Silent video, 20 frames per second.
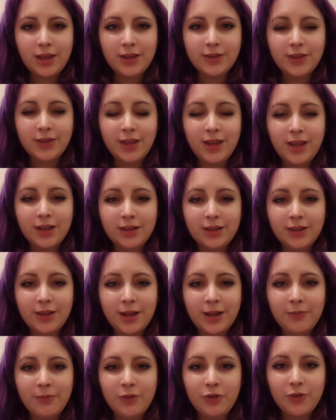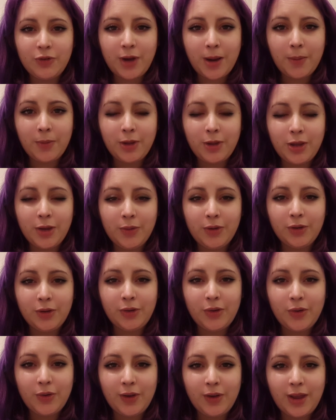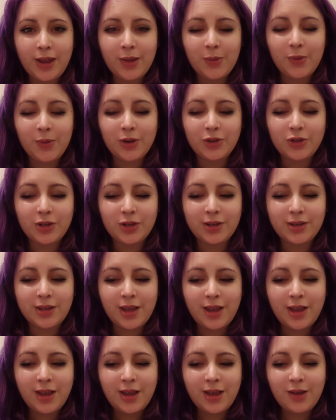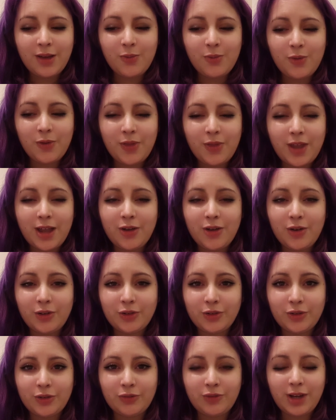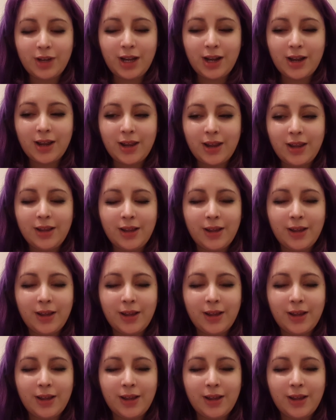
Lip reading: the Lime Crime Unicorn Hair, which is one that I also really like.